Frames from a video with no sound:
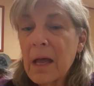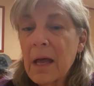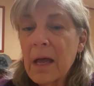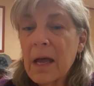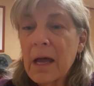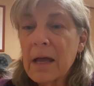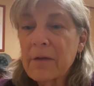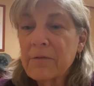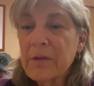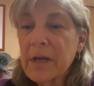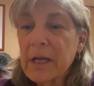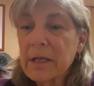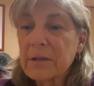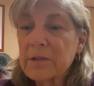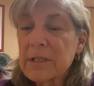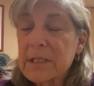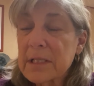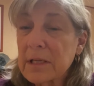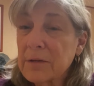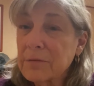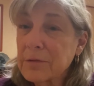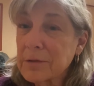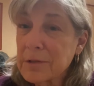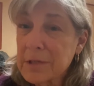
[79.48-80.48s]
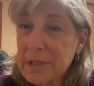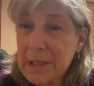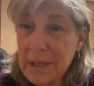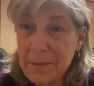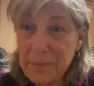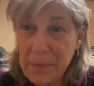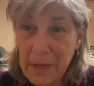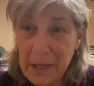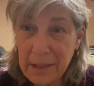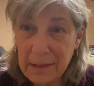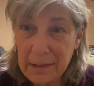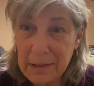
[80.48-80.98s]
I've had several
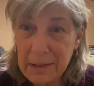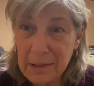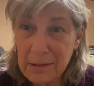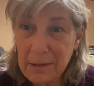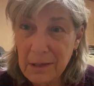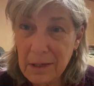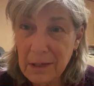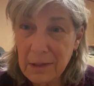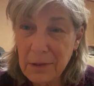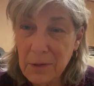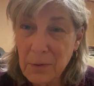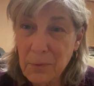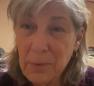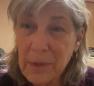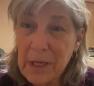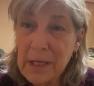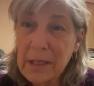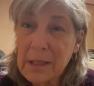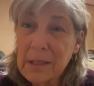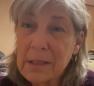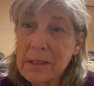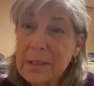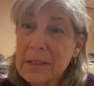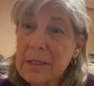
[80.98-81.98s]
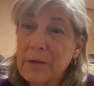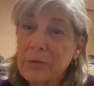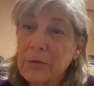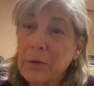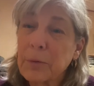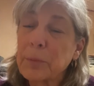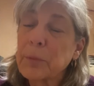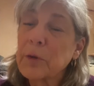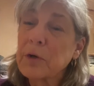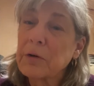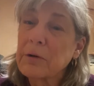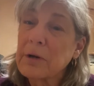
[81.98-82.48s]
setbacks along the way,
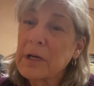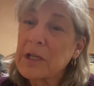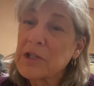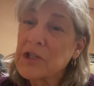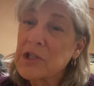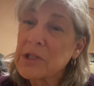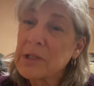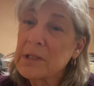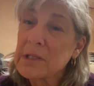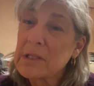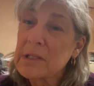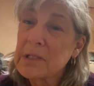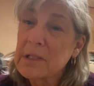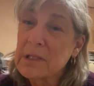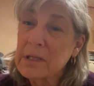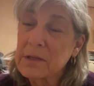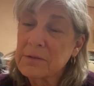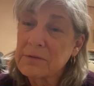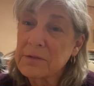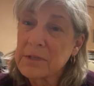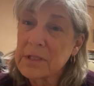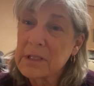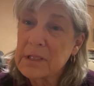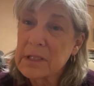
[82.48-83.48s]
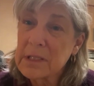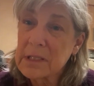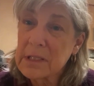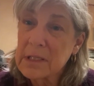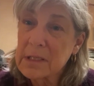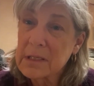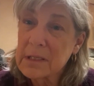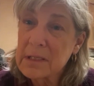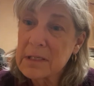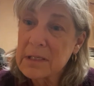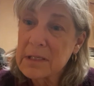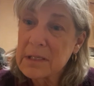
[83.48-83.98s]
several progressions of
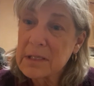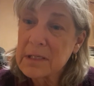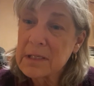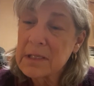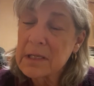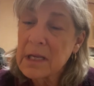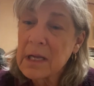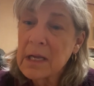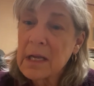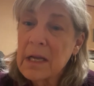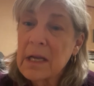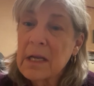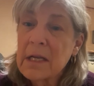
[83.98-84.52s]
disease,